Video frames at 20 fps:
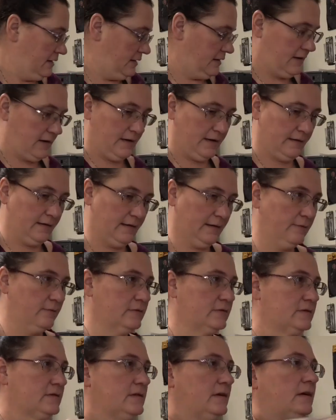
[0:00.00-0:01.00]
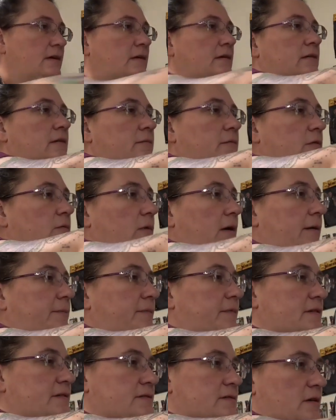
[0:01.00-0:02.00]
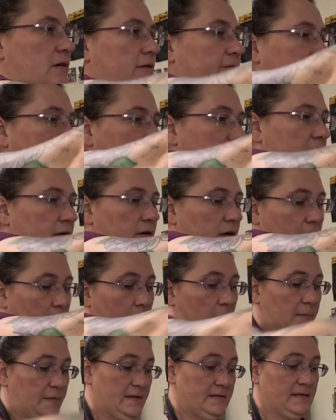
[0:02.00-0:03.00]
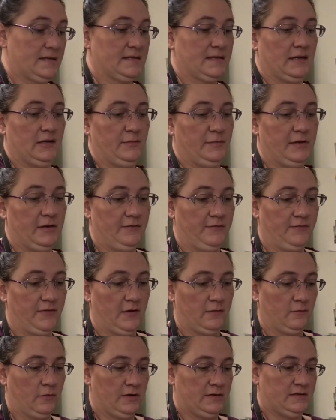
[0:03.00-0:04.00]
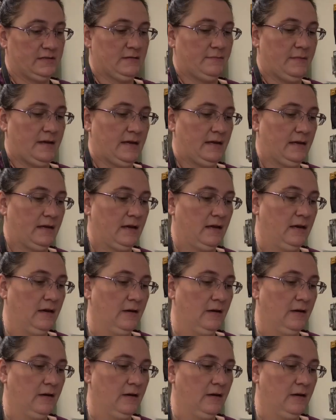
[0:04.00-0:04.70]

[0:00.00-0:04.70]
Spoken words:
Alright, that one's done. Let me wipe this off here. This is going to be a fun one to make.